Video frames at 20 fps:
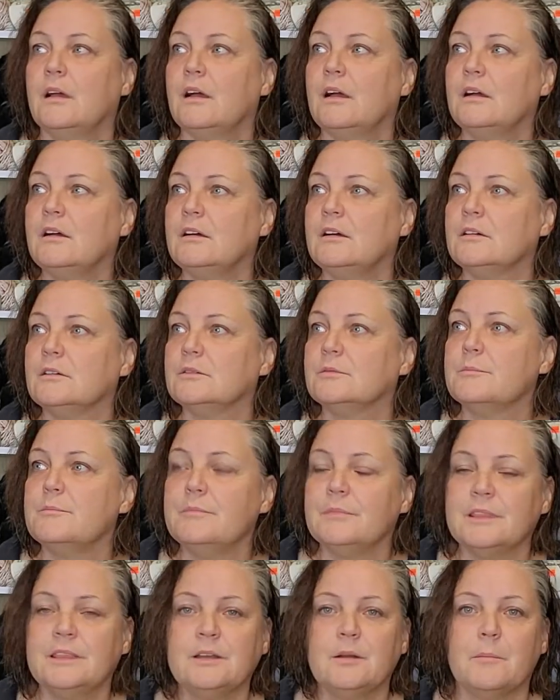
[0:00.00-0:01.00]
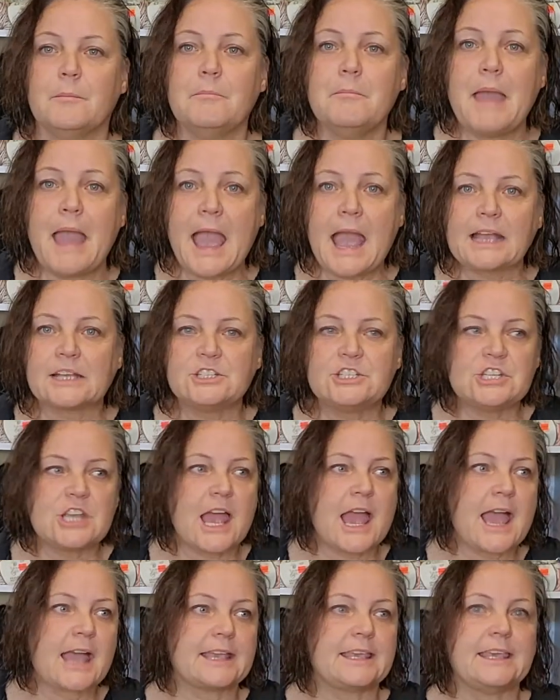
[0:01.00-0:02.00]
oh, little Mac
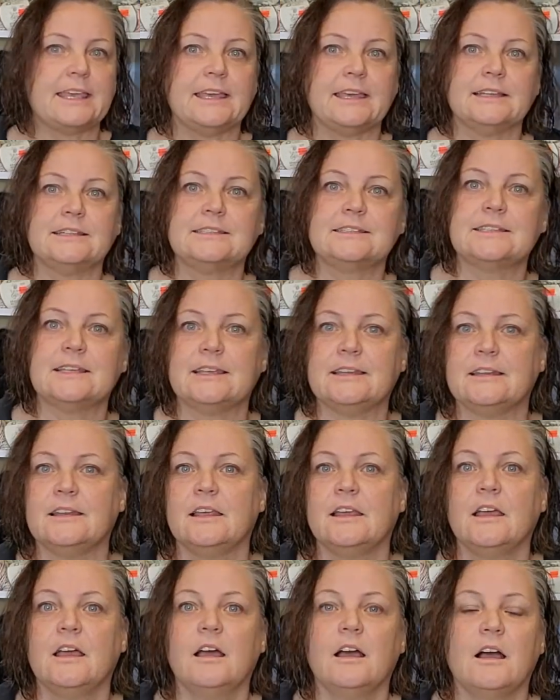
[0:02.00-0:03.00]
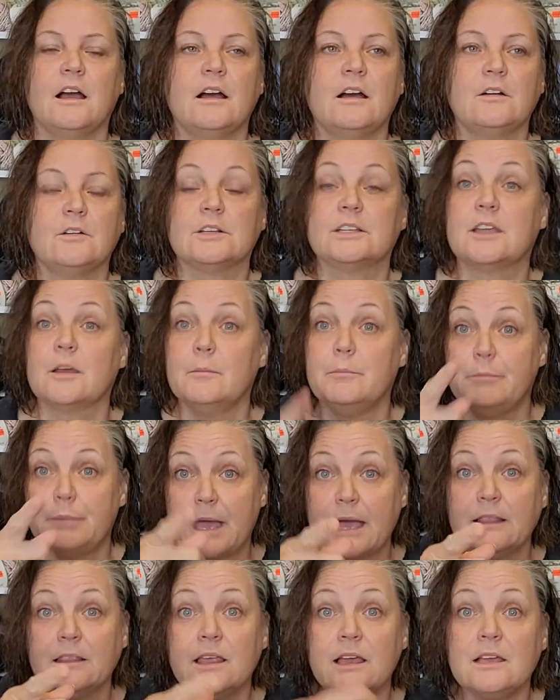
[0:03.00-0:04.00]
jackets and, oh,
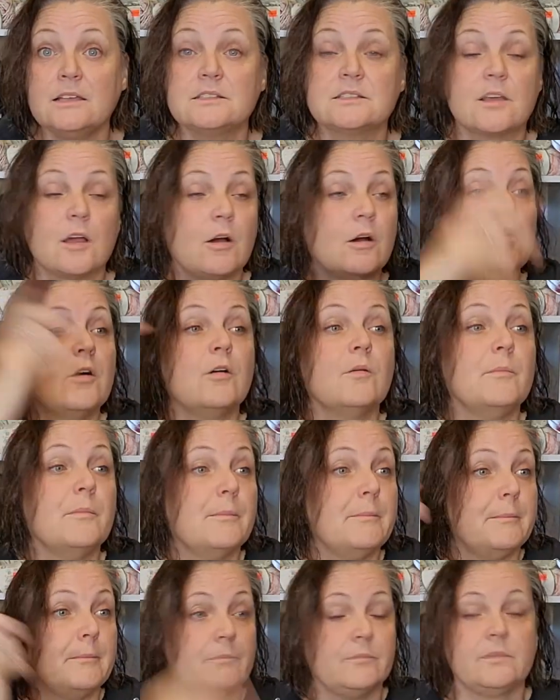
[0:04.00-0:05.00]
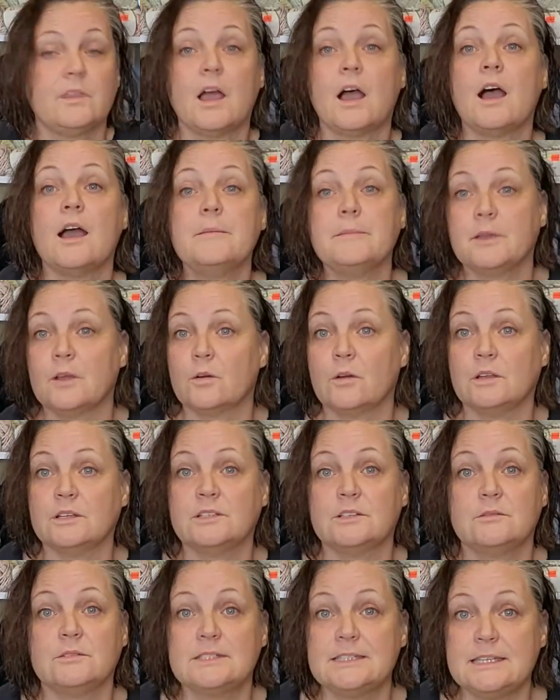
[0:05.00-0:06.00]
Cabela's. Oh,
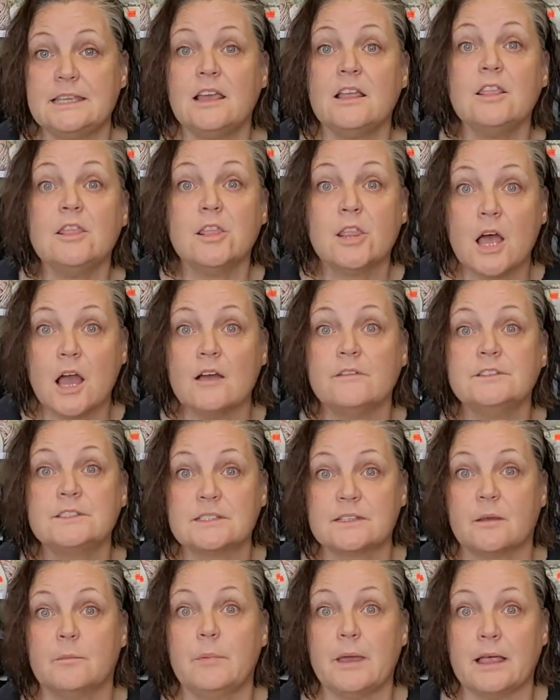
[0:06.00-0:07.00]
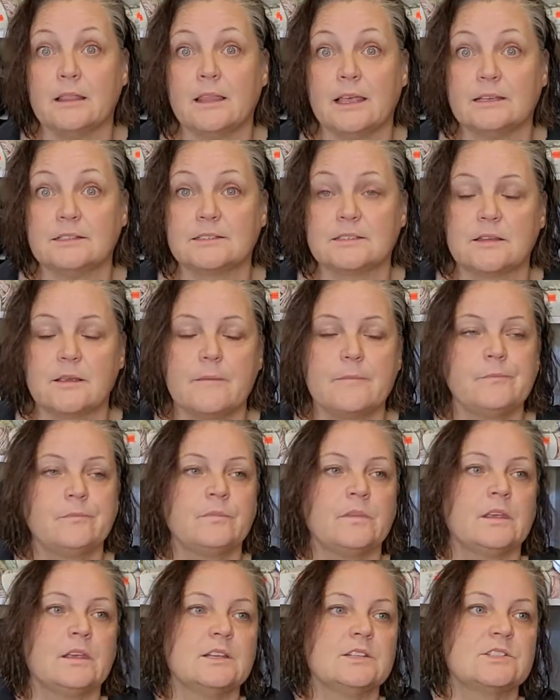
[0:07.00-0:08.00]
Tia loves Cabela's.
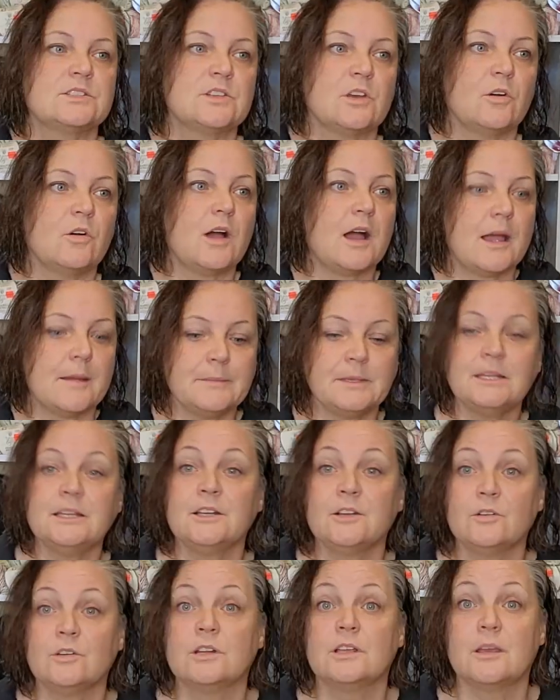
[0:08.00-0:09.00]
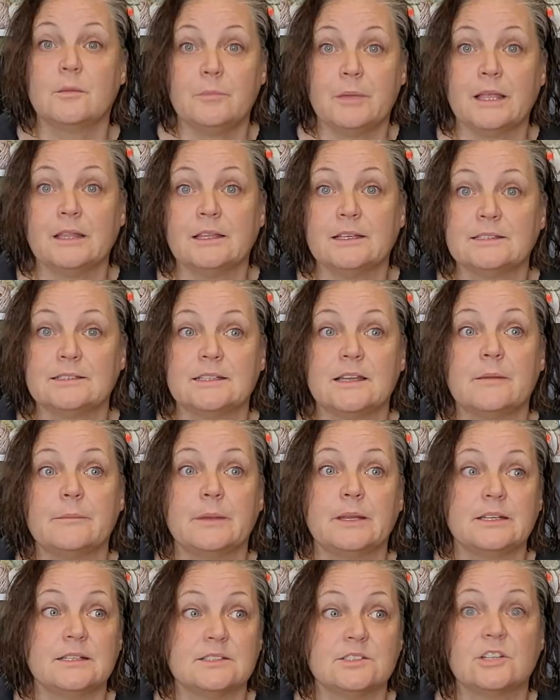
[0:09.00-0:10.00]
So I'm going to go to Cabela's and I'm
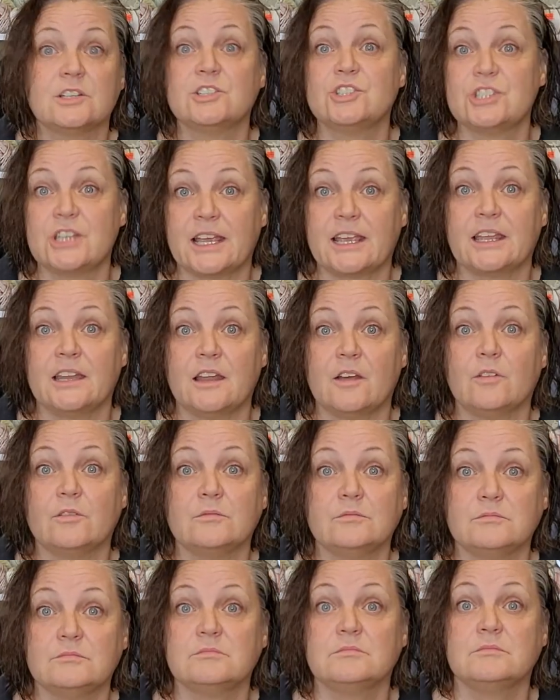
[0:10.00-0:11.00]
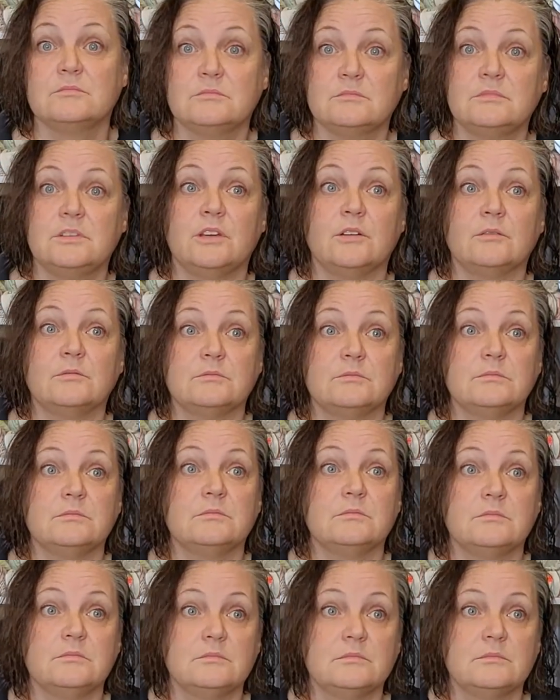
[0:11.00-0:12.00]
going to start checking out, you know,
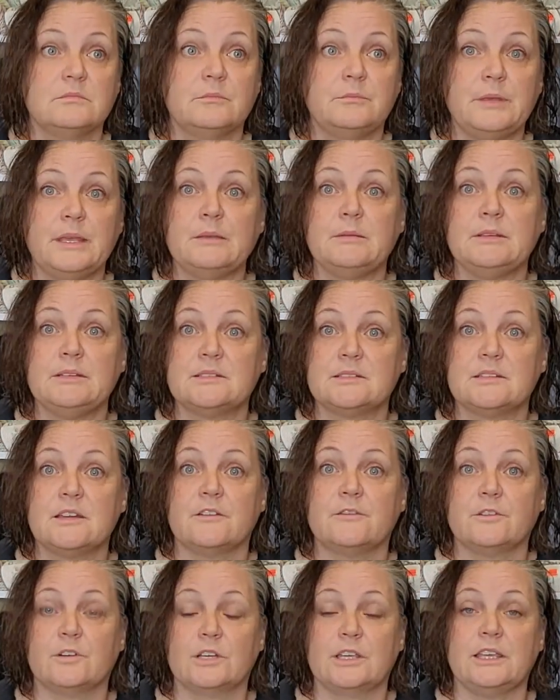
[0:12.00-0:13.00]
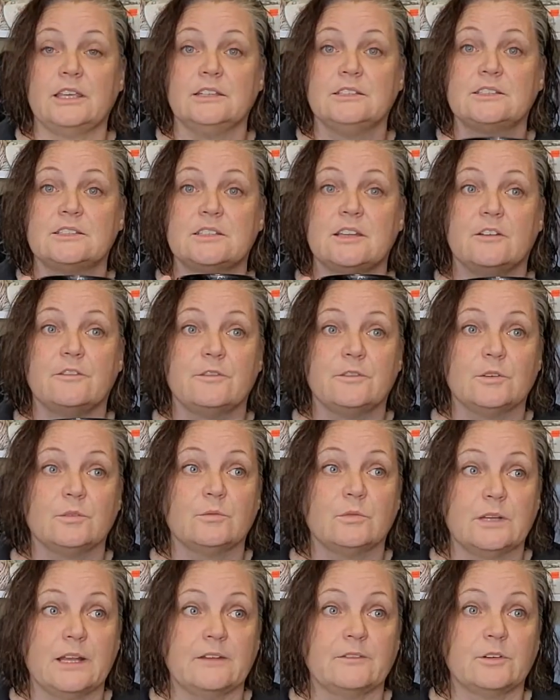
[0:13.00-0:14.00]
baby stuff or kid stuff or
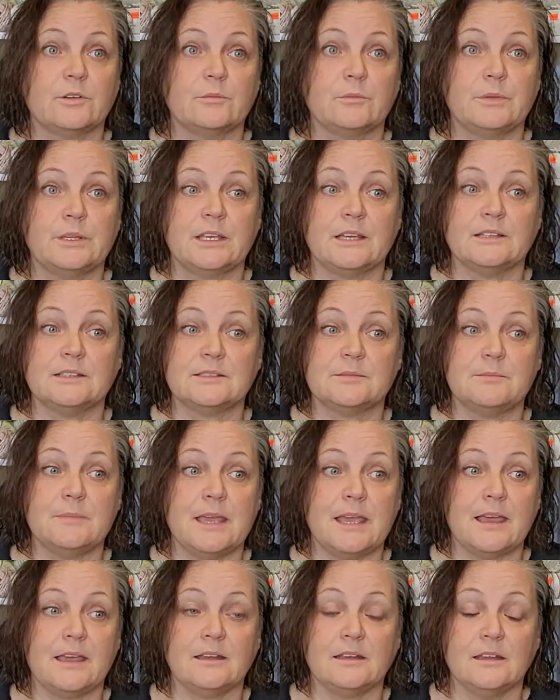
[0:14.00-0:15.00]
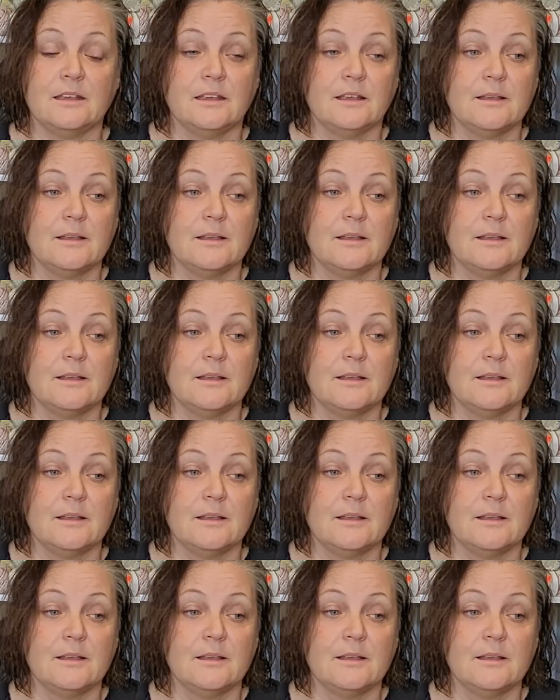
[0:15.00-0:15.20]
whatever, because man,